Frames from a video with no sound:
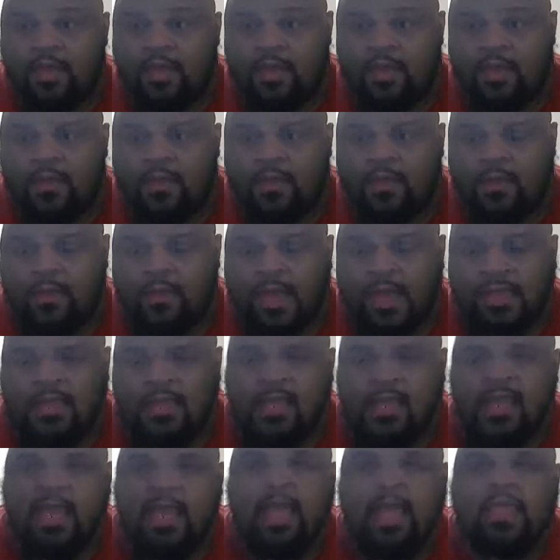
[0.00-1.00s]
So
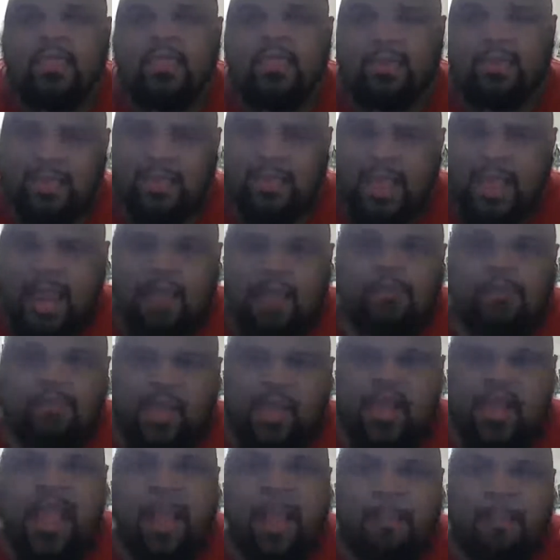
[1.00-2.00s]
basically, the same
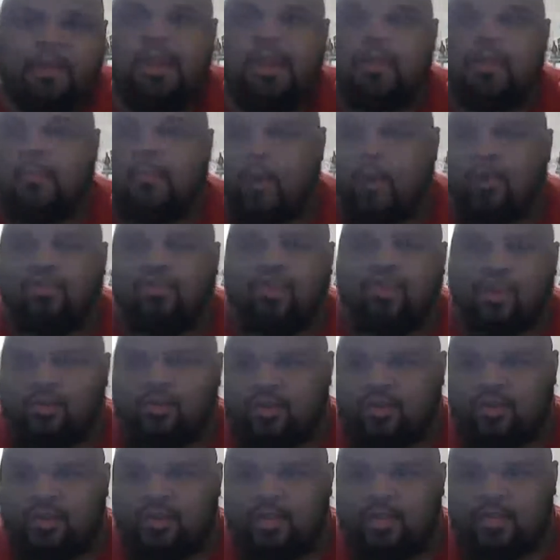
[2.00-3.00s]
thing happened in both
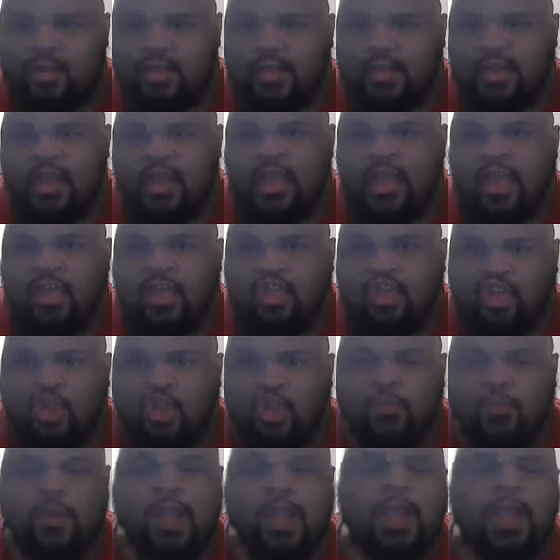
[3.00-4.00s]
universes. It's like
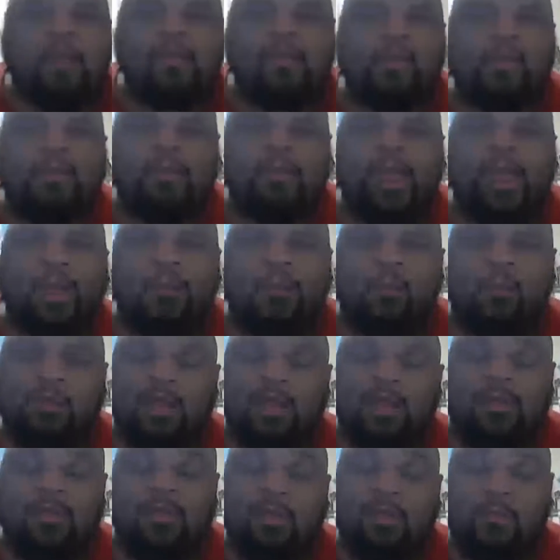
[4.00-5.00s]
Superman was
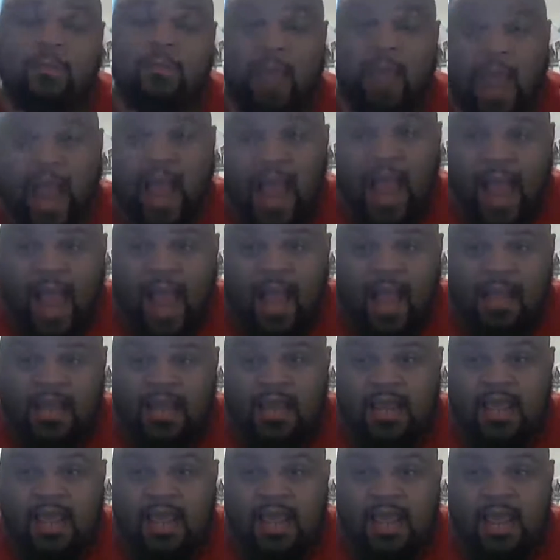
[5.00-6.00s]
not really bad;
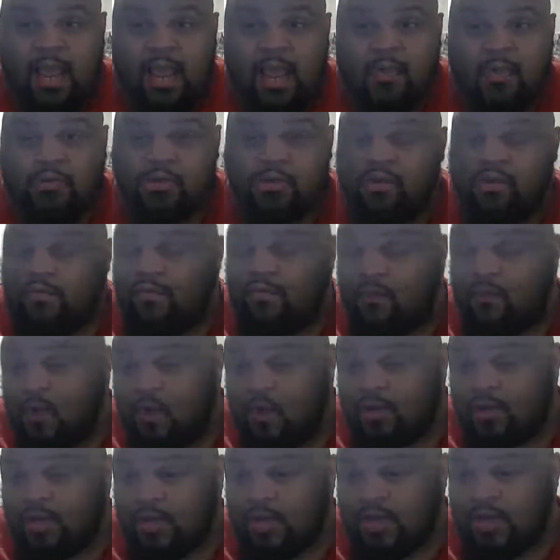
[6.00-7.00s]
he was just
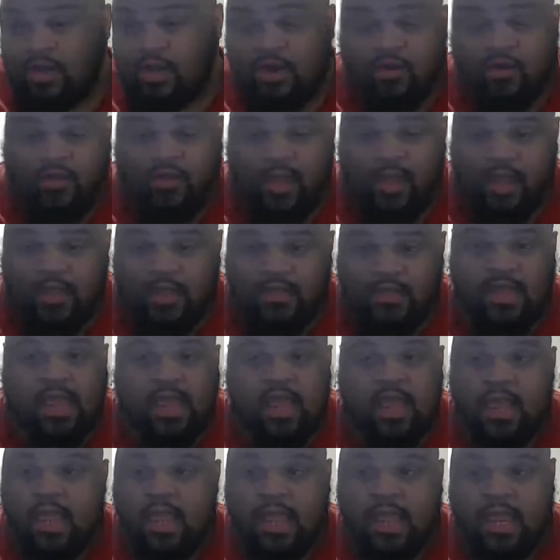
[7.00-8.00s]
forced to do things
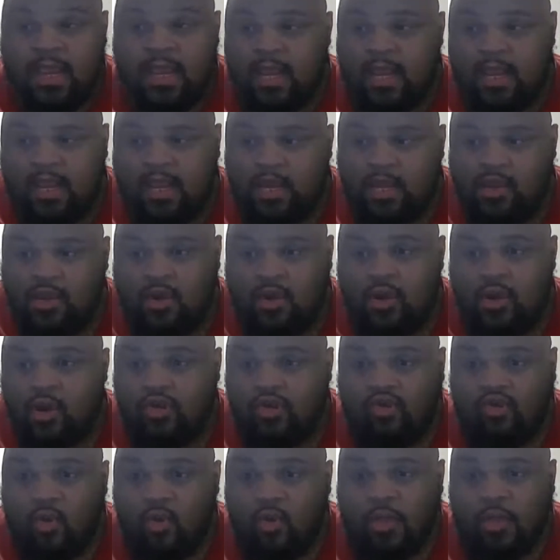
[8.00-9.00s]
he just couldn't
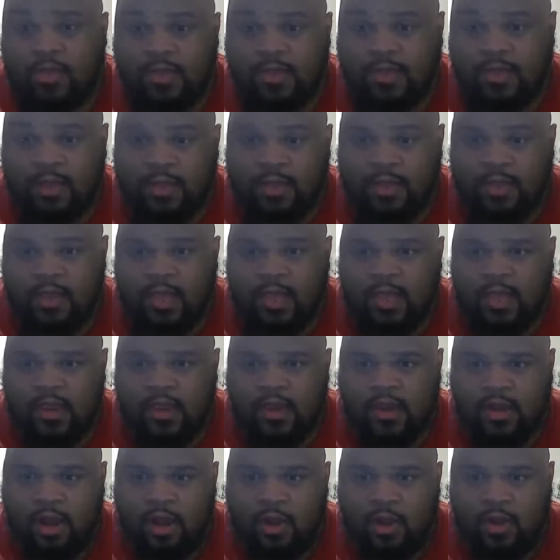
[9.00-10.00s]
control. It's like,
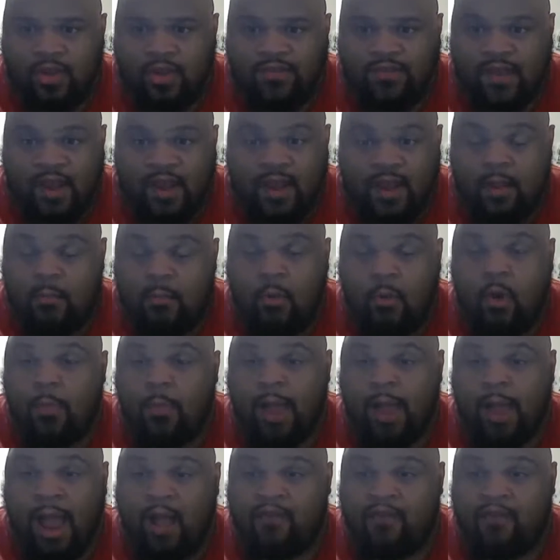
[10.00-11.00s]
you know, he's fighting a more
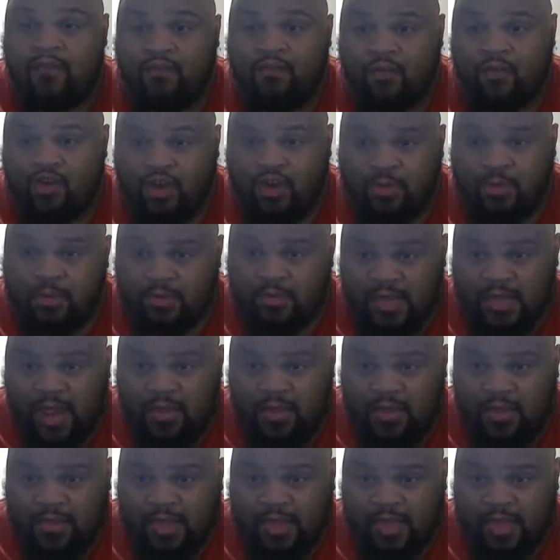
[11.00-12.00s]
powerful version of himself
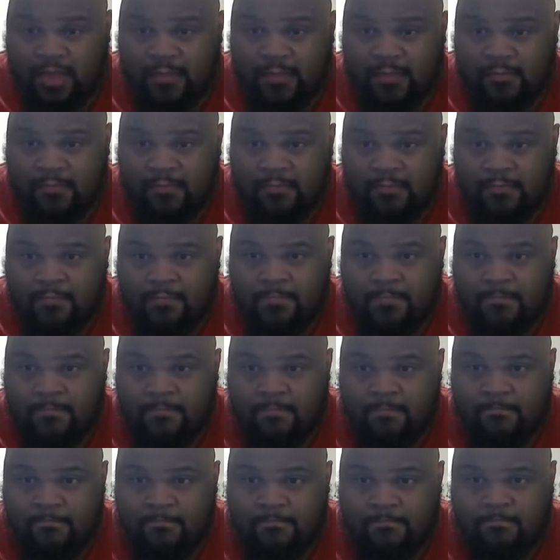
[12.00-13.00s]
like
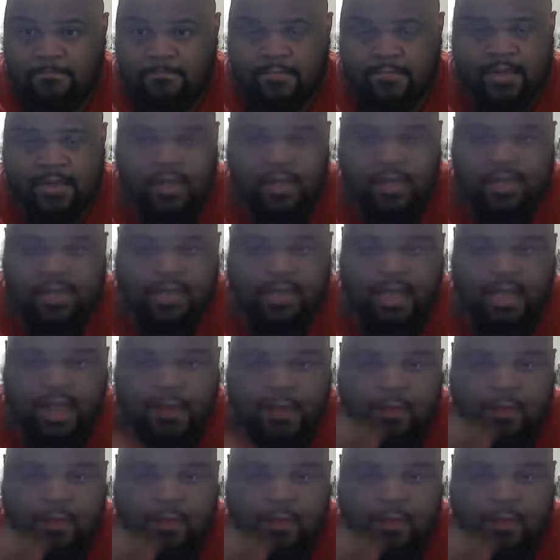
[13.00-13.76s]
that, like